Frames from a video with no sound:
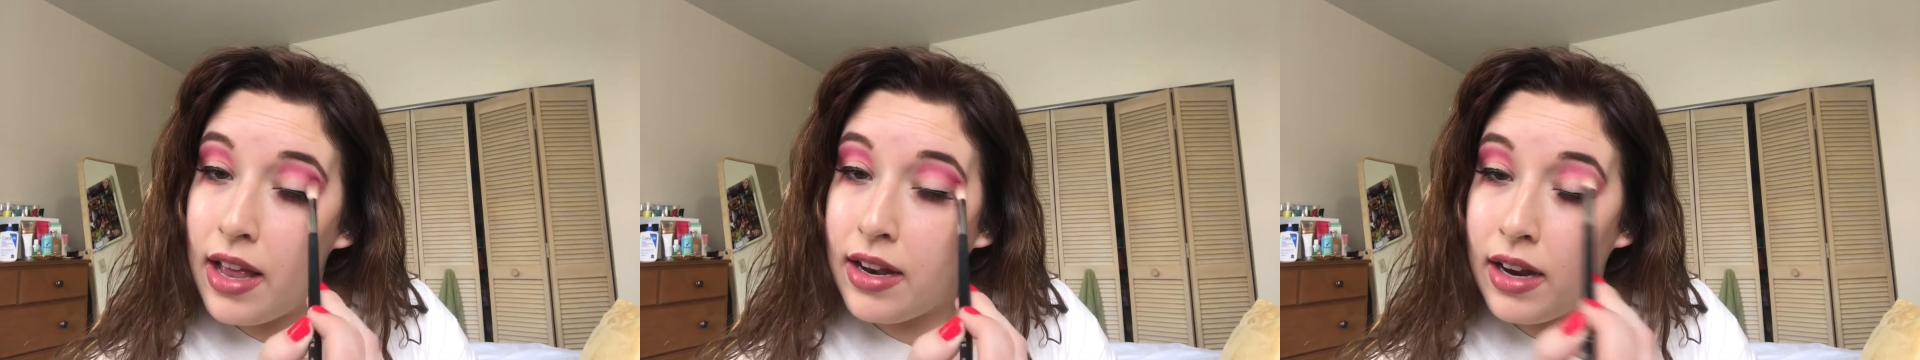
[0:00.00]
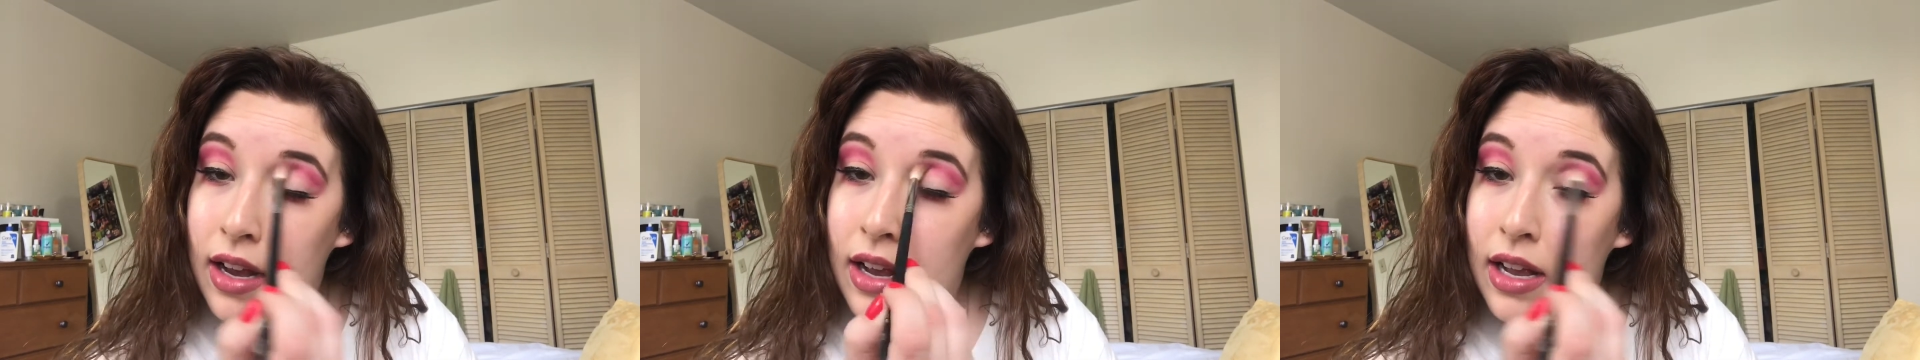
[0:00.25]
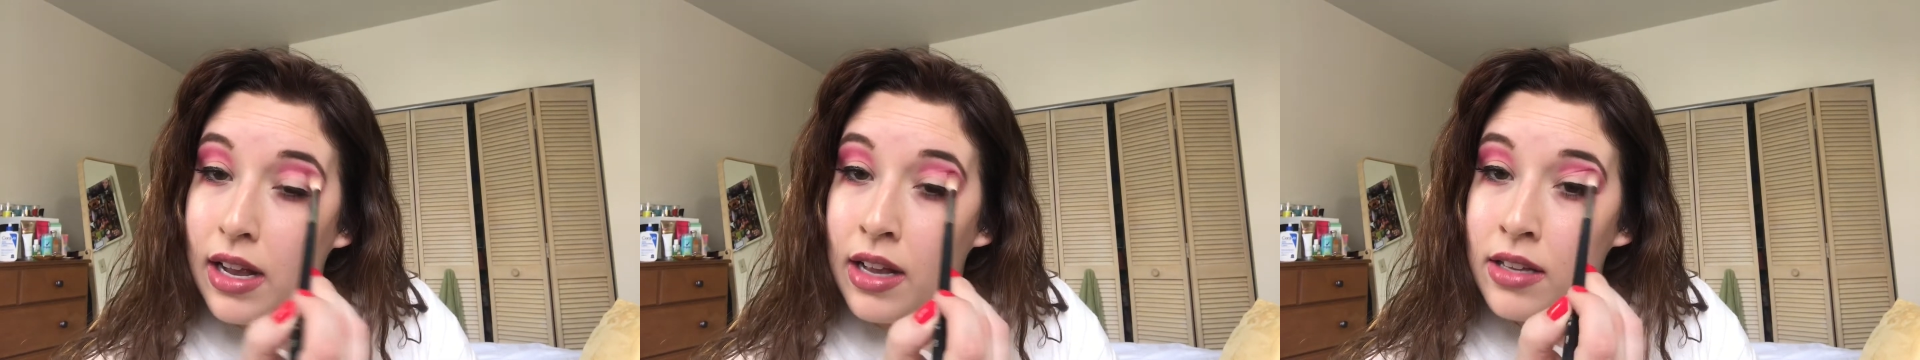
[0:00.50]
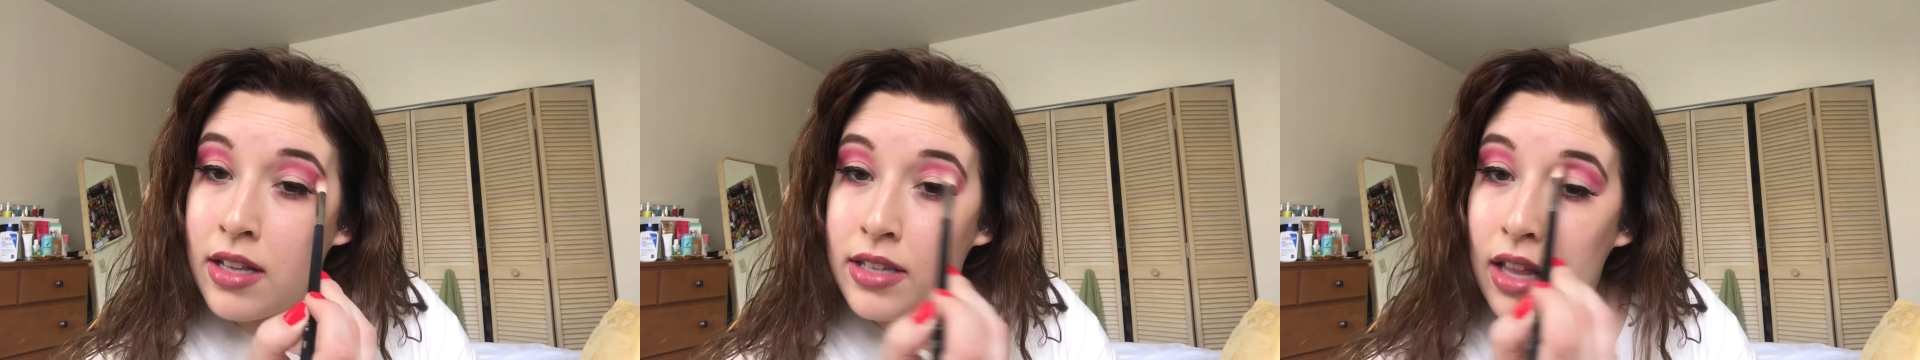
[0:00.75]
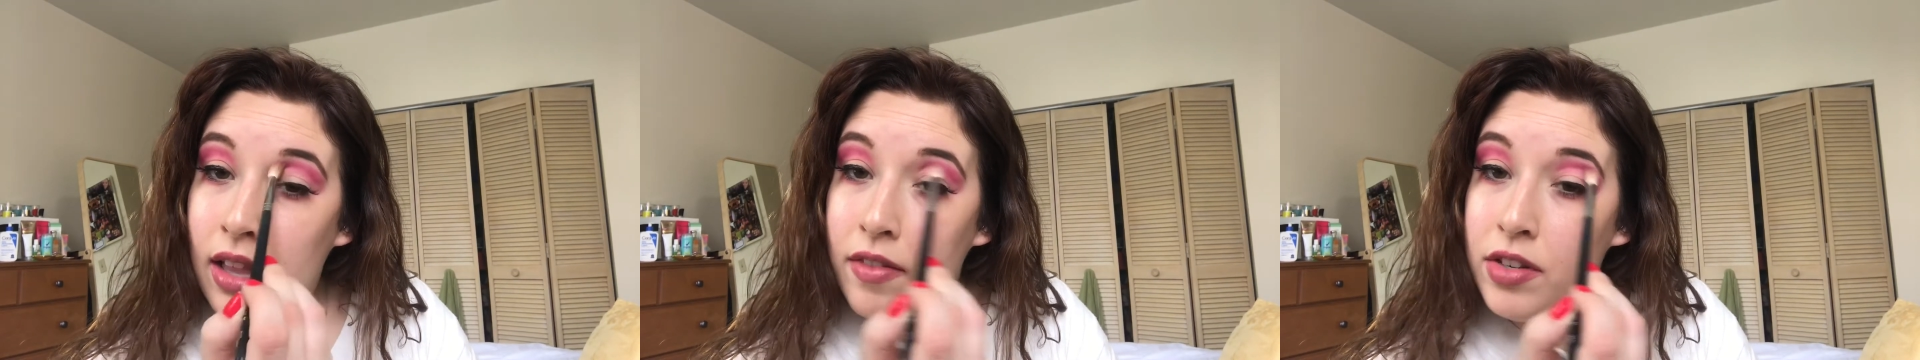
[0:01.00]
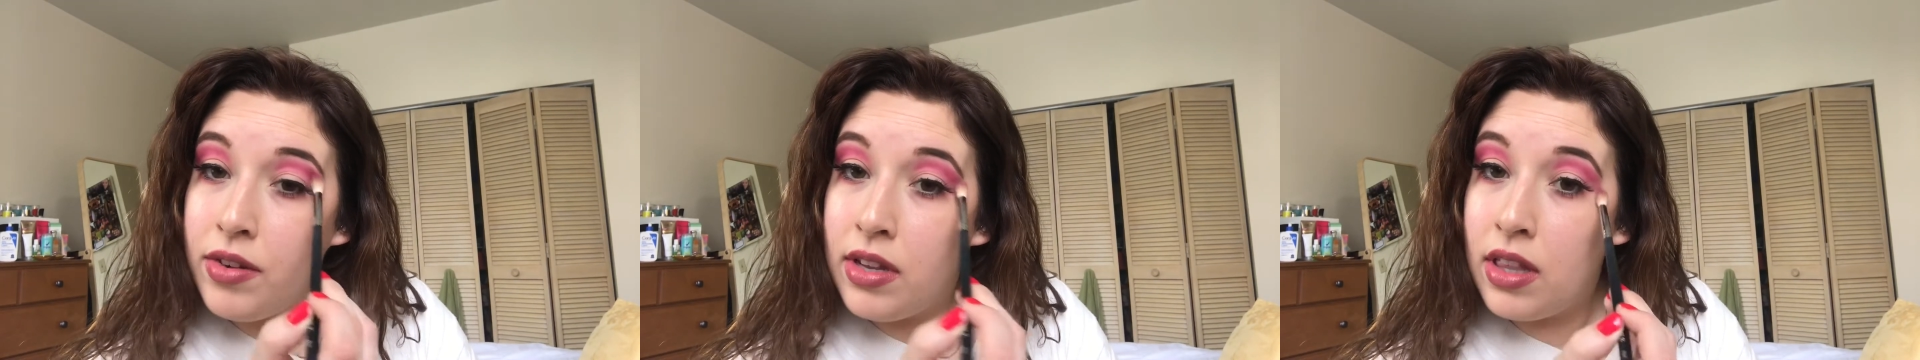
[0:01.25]
And since I
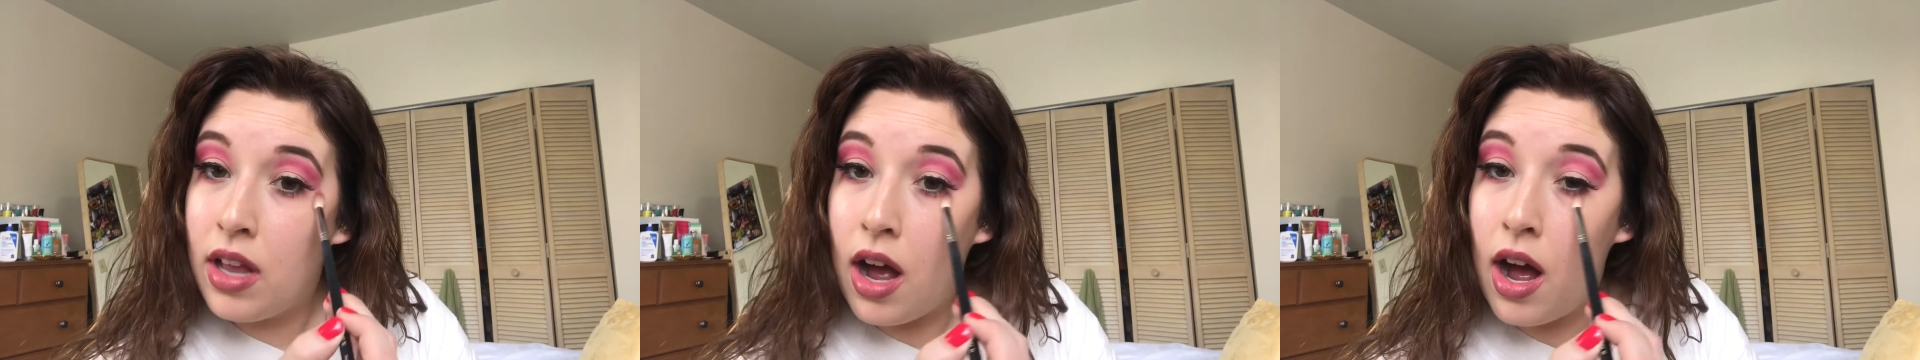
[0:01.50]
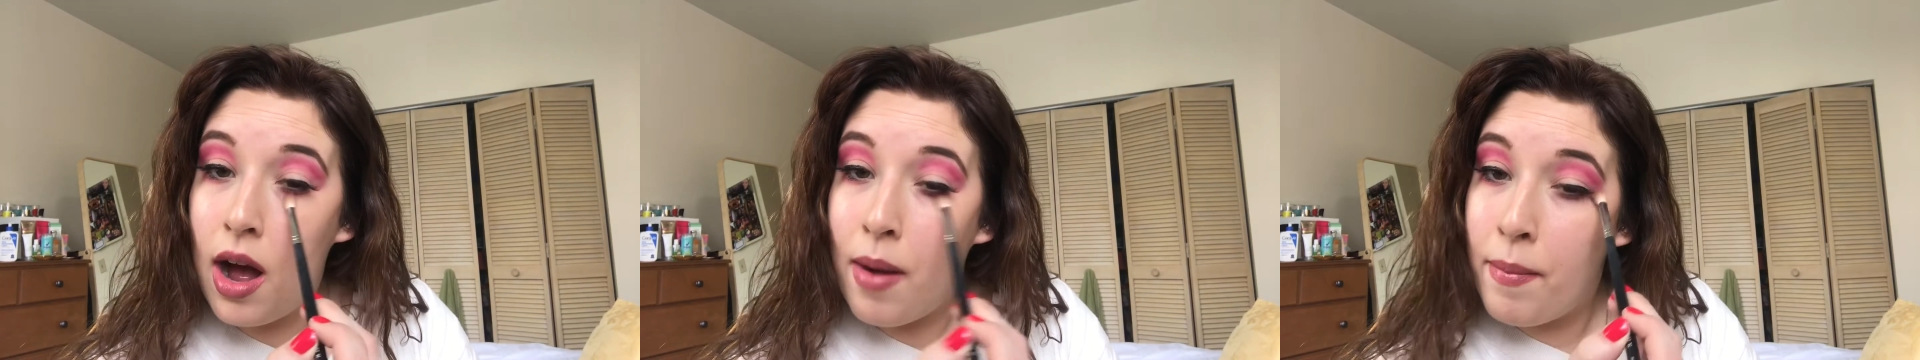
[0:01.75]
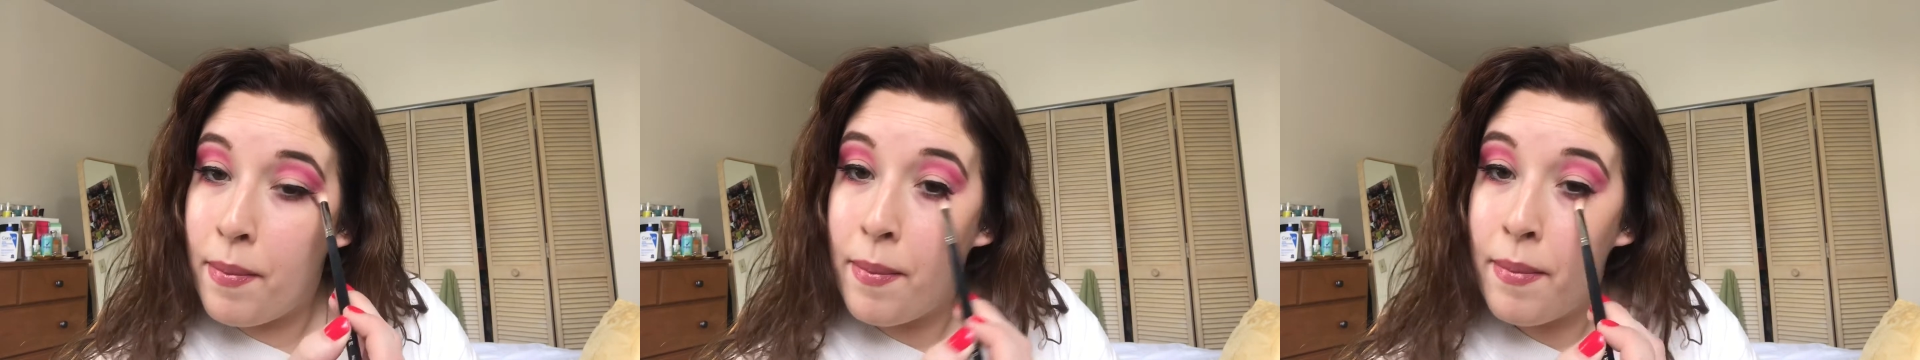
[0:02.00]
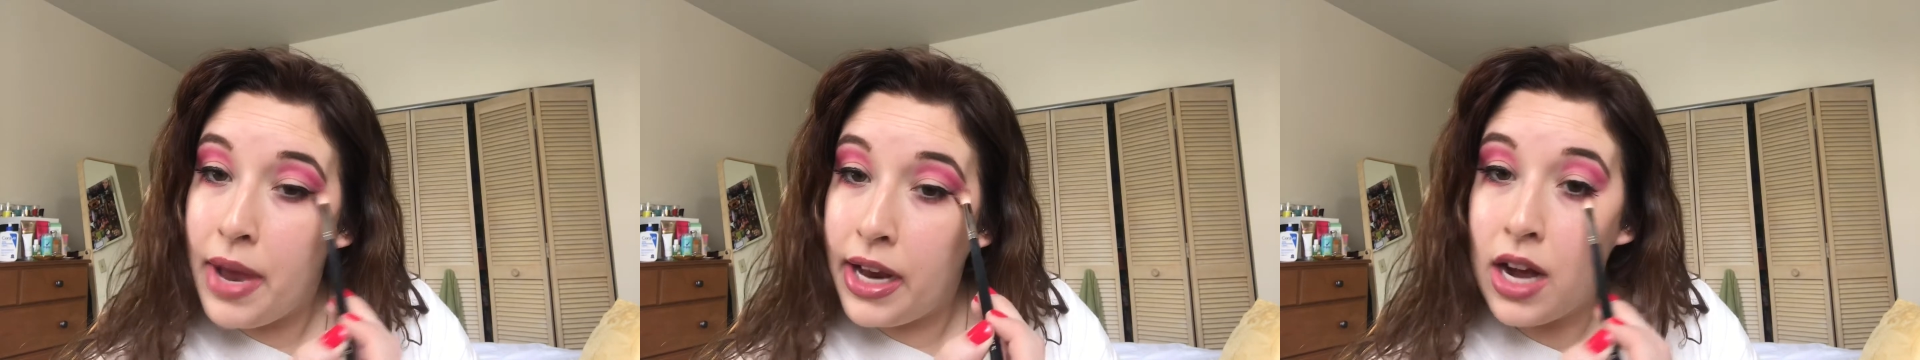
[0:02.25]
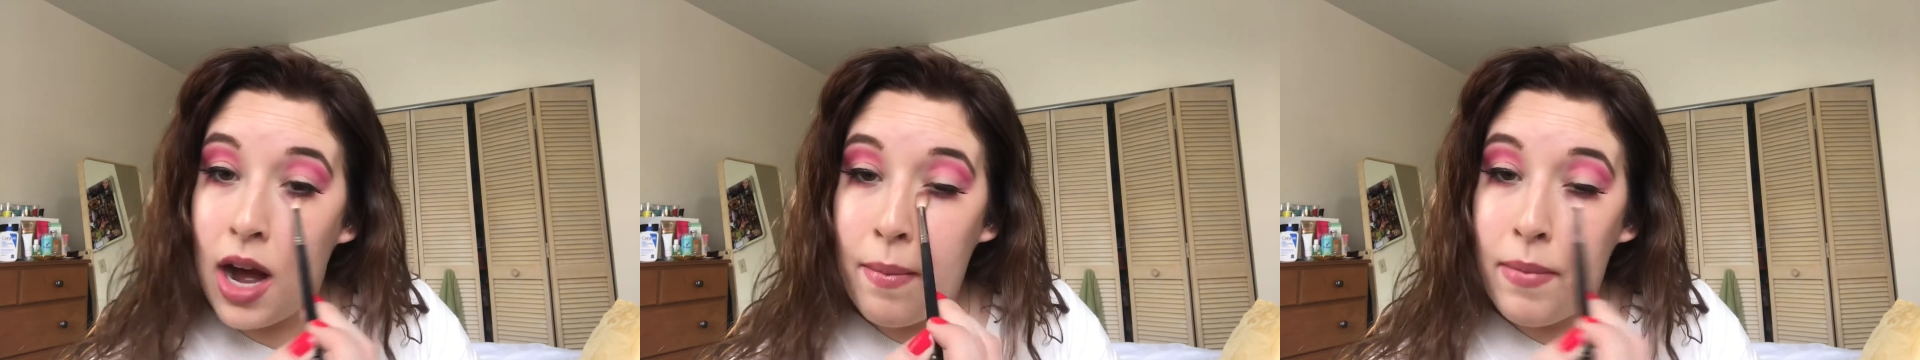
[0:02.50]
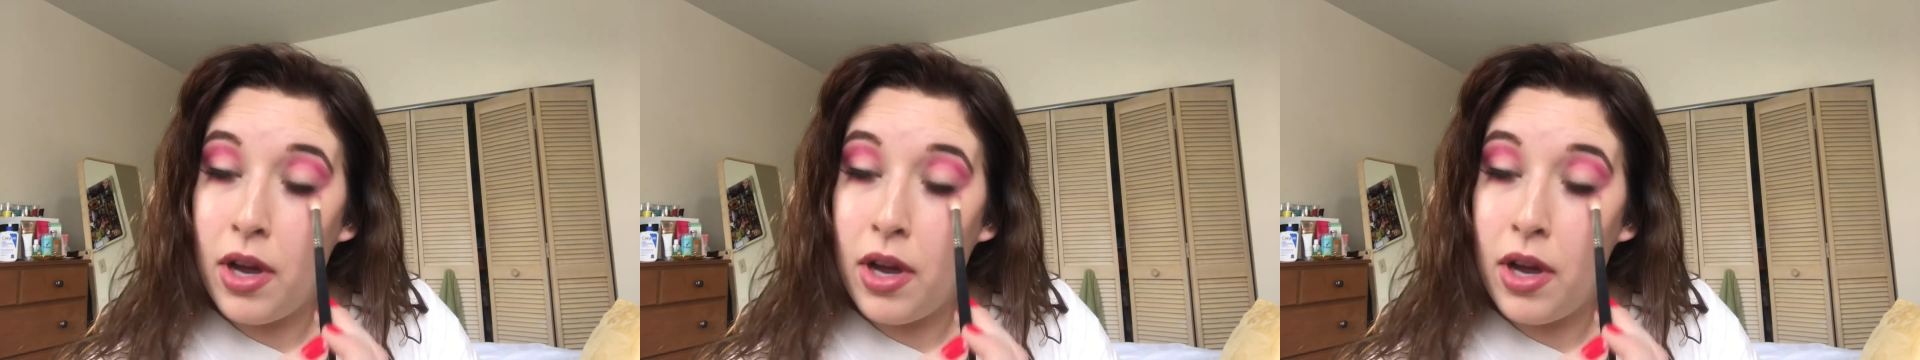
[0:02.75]
love doing makeup,